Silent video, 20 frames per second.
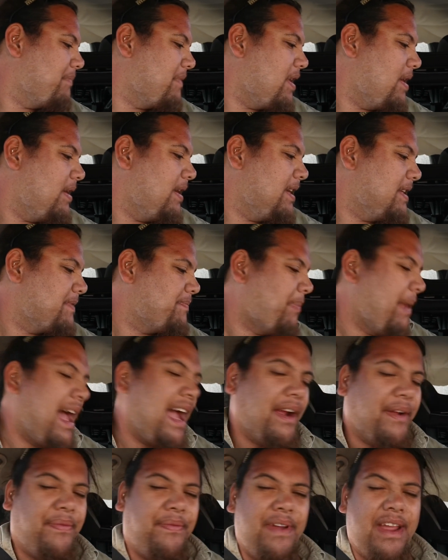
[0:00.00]
his
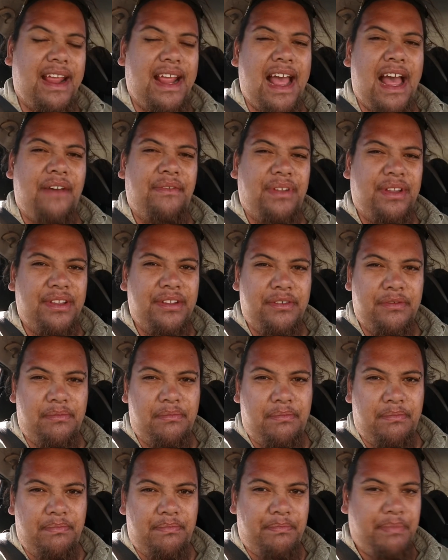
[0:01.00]
back feet have a
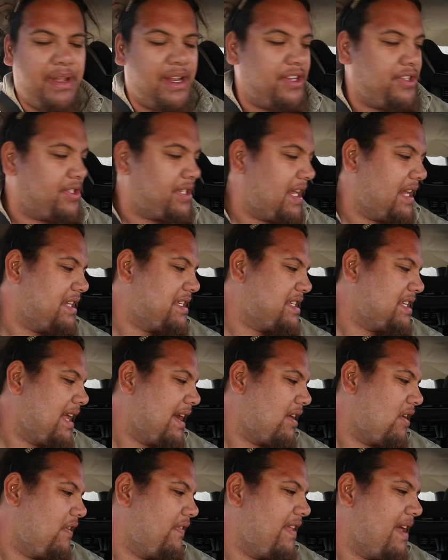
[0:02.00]
little bit of shed
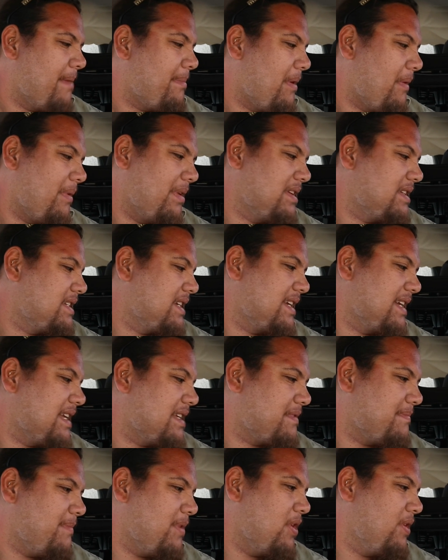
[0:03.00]
stuck on there, but once he
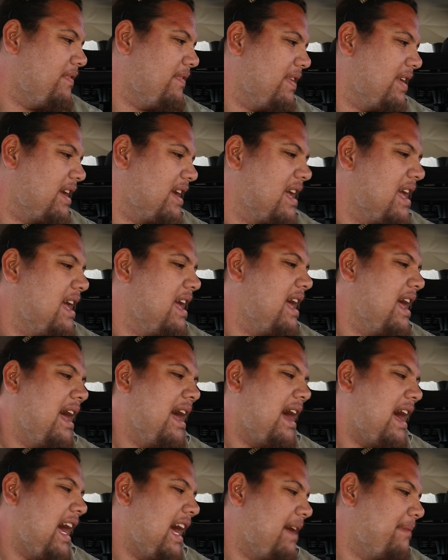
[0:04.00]
gets moving,
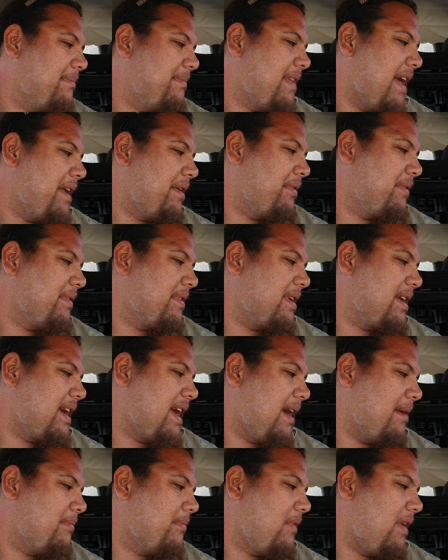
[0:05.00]
that'll
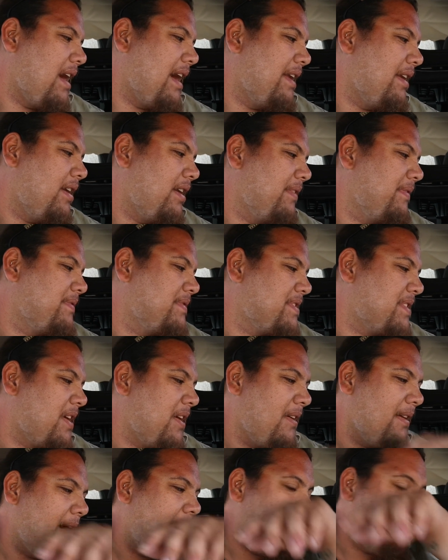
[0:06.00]
come right off.
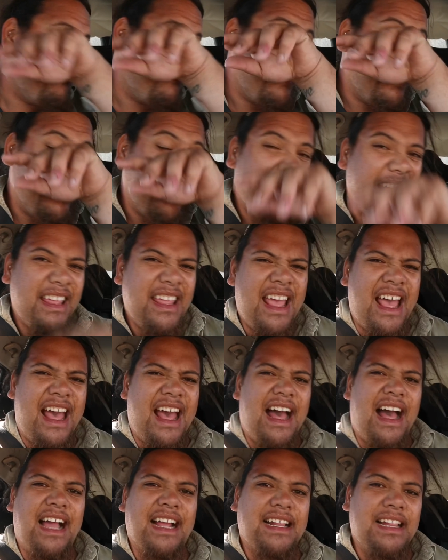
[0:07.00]
So
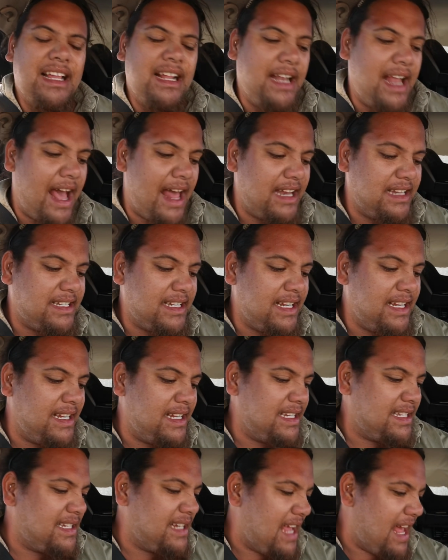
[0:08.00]
yeah, I cleaned out his
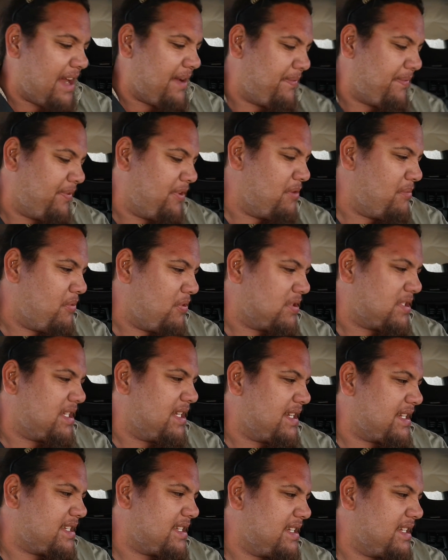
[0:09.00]
ears. He had a few more
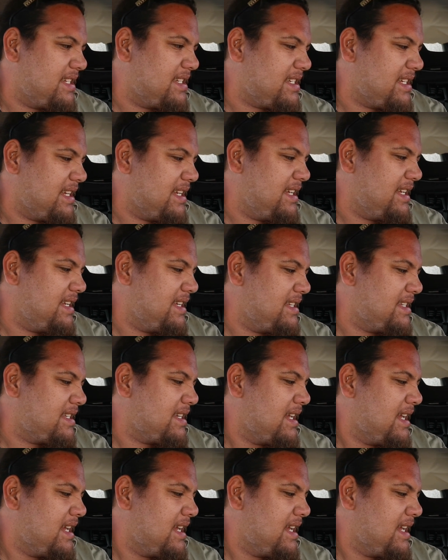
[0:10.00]
ticks in his ears.